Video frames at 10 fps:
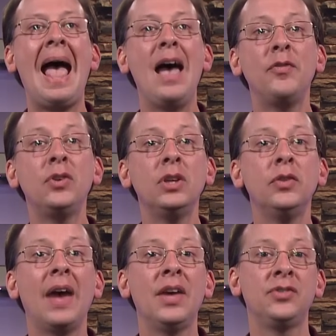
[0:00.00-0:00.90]
After
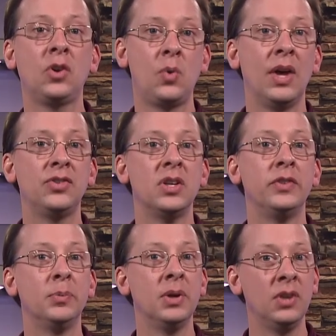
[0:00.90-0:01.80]
you've asked a question of
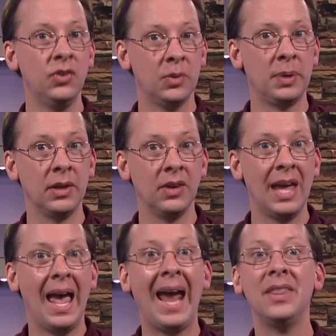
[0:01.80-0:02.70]
your participant
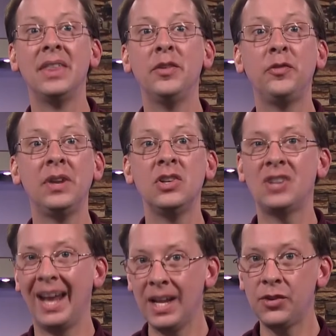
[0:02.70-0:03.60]
and they've finished
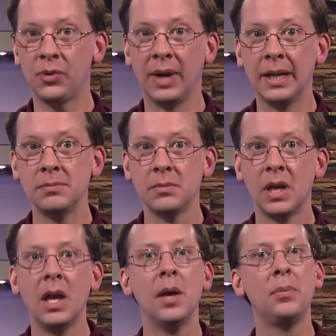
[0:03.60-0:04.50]
answering,
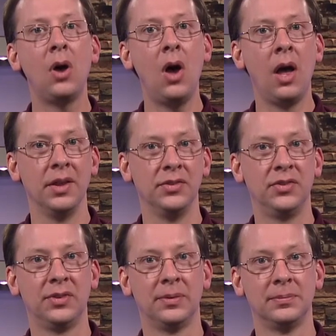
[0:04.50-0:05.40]

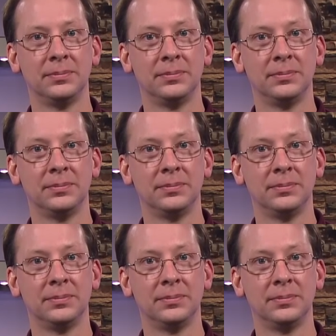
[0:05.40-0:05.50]
pause.